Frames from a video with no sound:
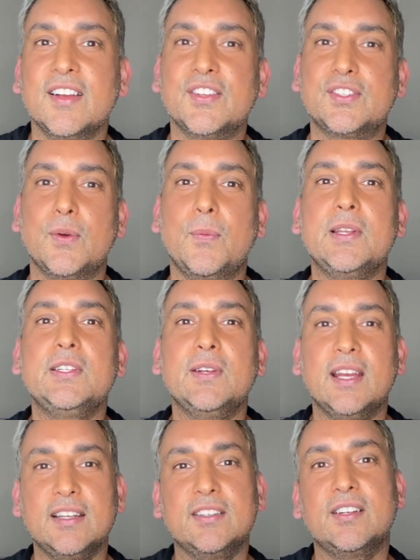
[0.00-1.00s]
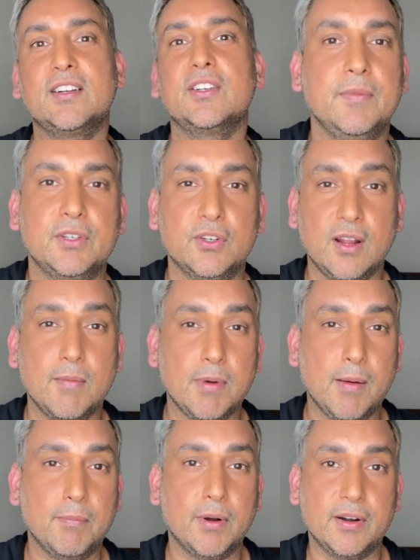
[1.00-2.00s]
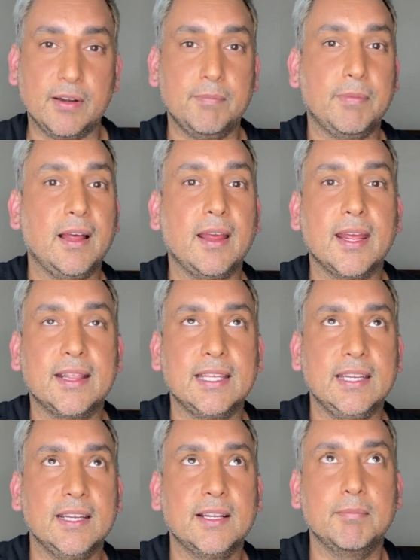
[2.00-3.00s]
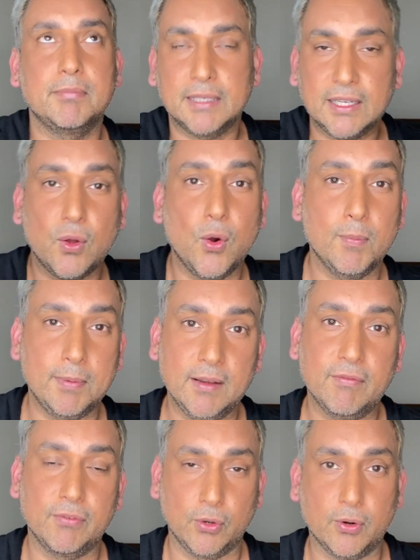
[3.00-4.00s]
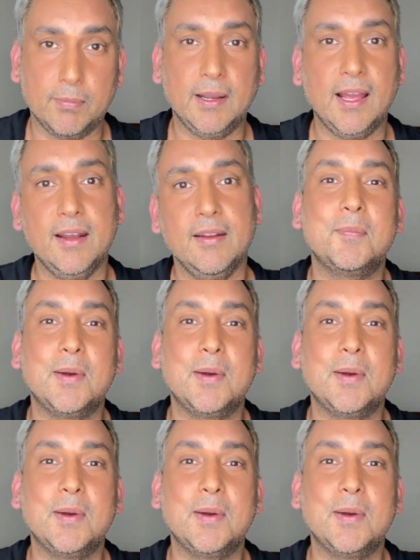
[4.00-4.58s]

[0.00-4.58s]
So when you enter, you're not bombarded by the complete open floor plan.